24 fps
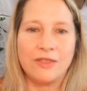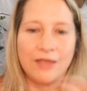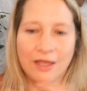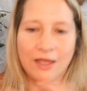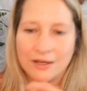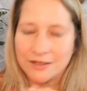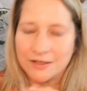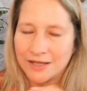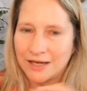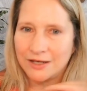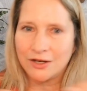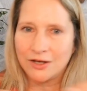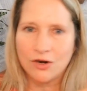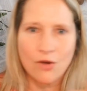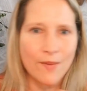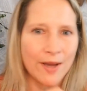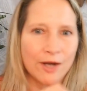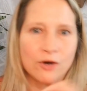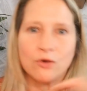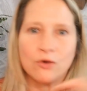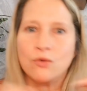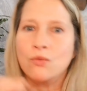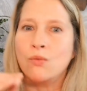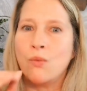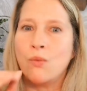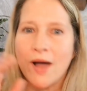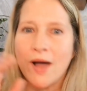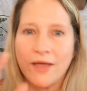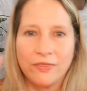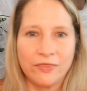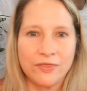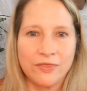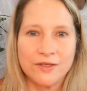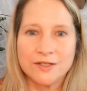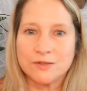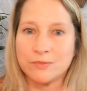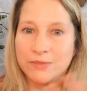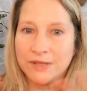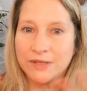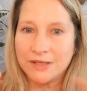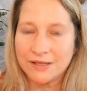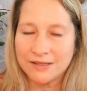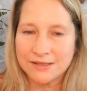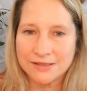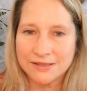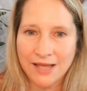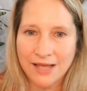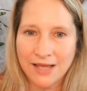And no matter what this
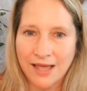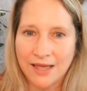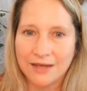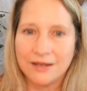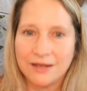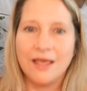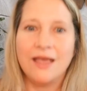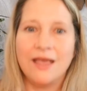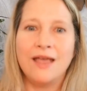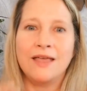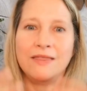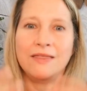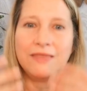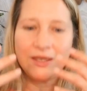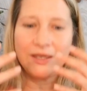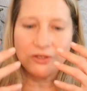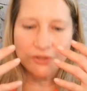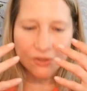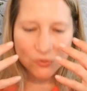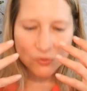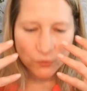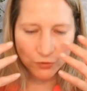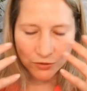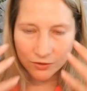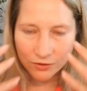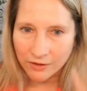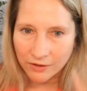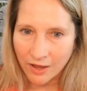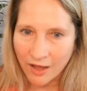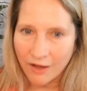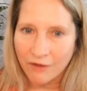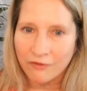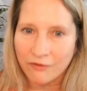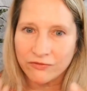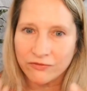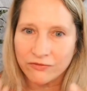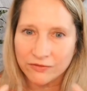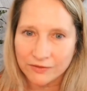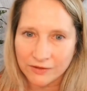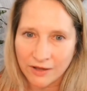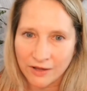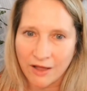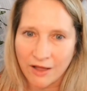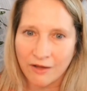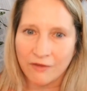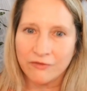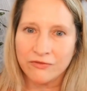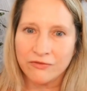being said, they just were love,
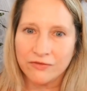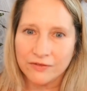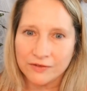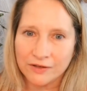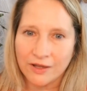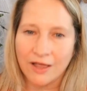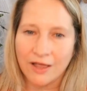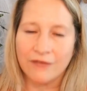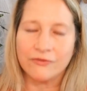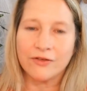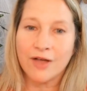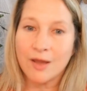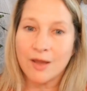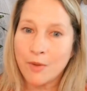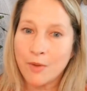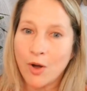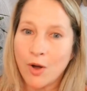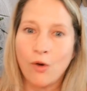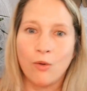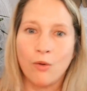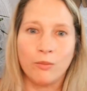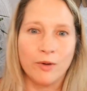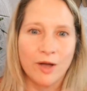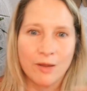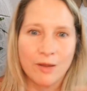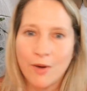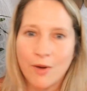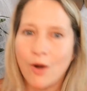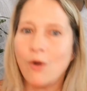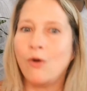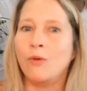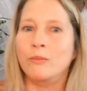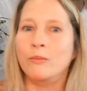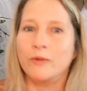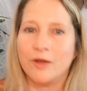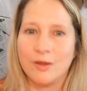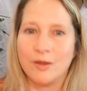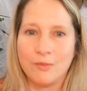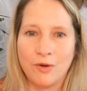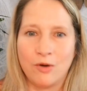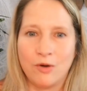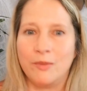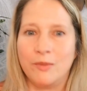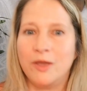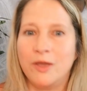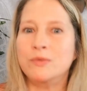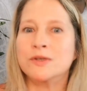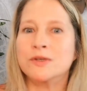love, love, come home, come home, come
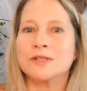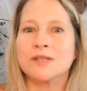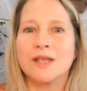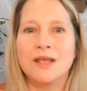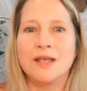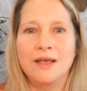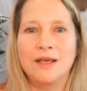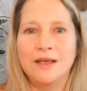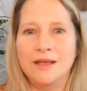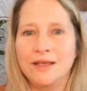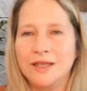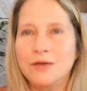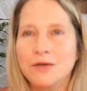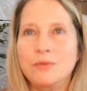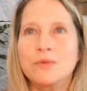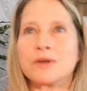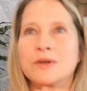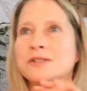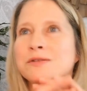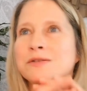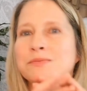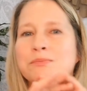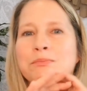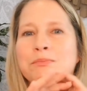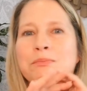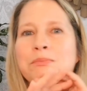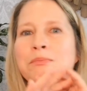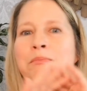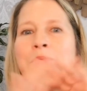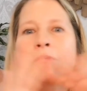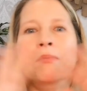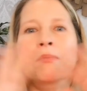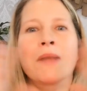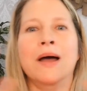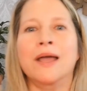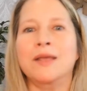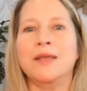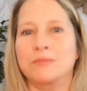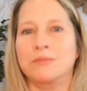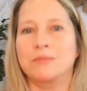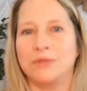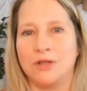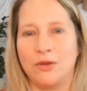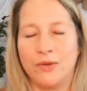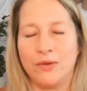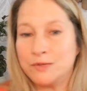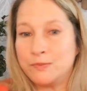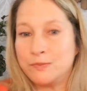home. It was mind
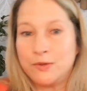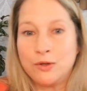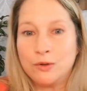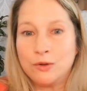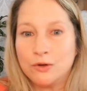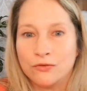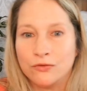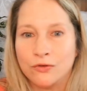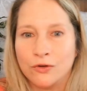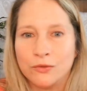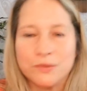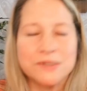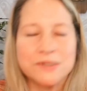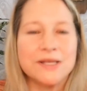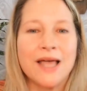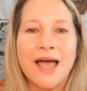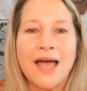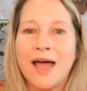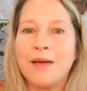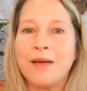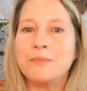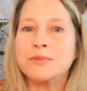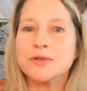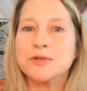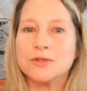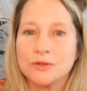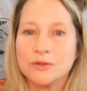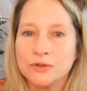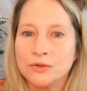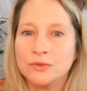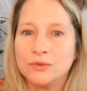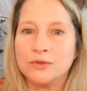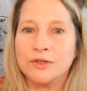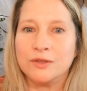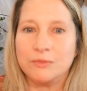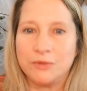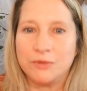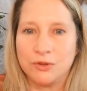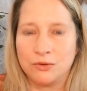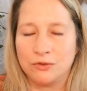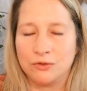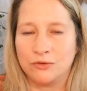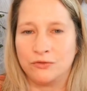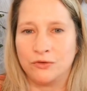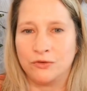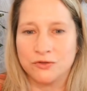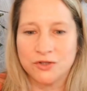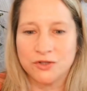blowing. It's beautiful. It was absolutely
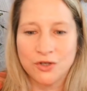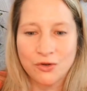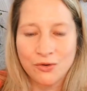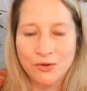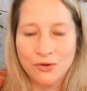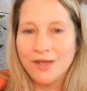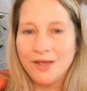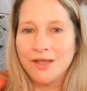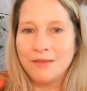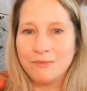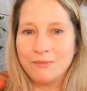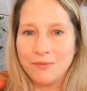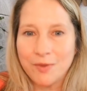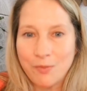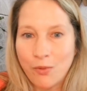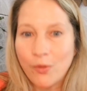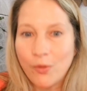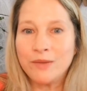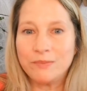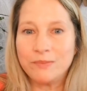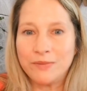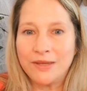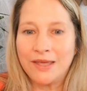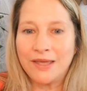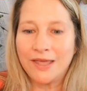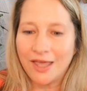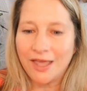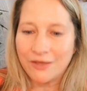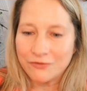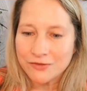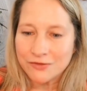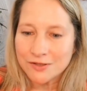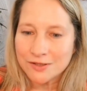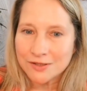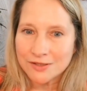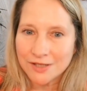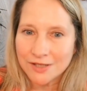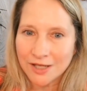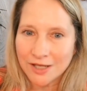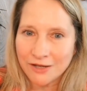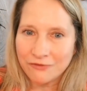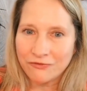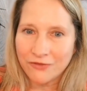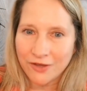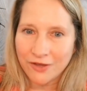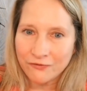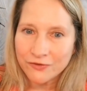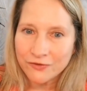beautiful. So the point being,
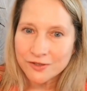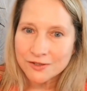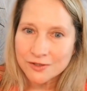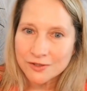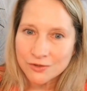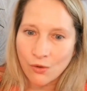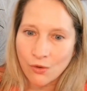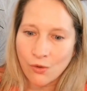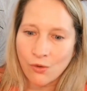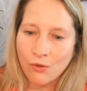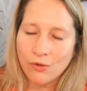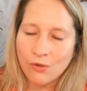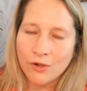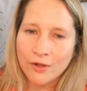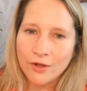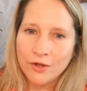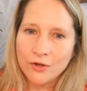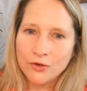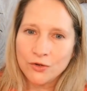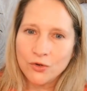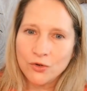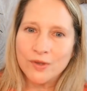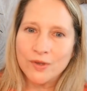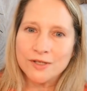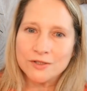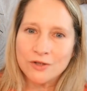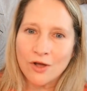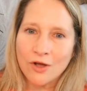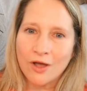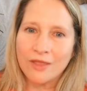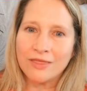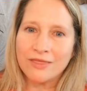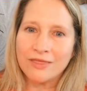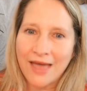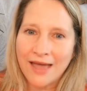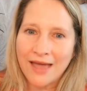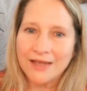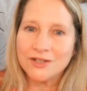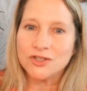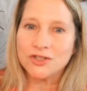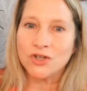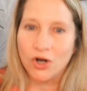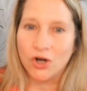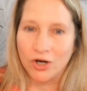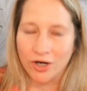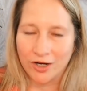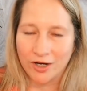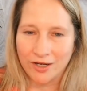if a soul who has gone that
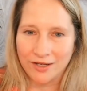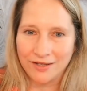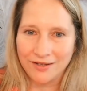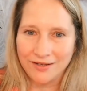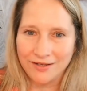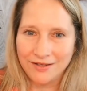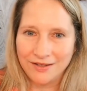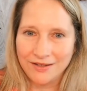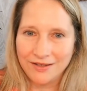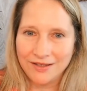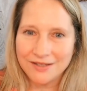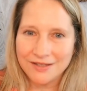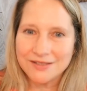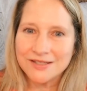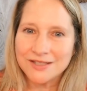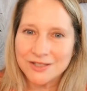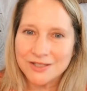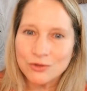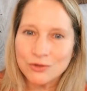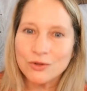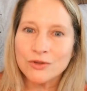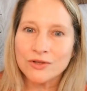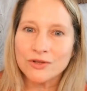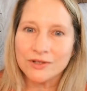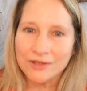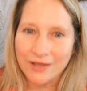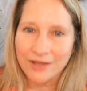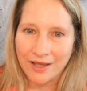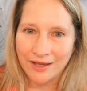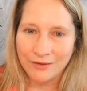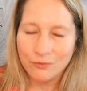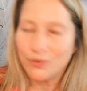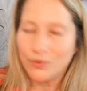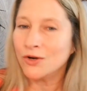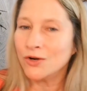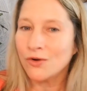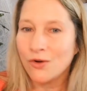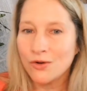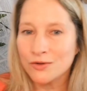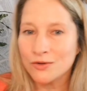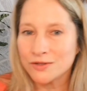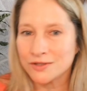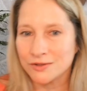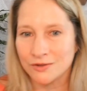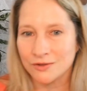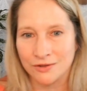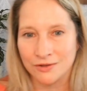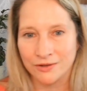dark is still the light, we are all
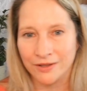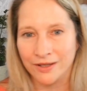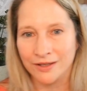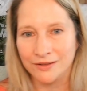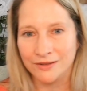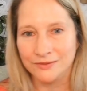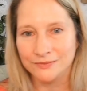still the light.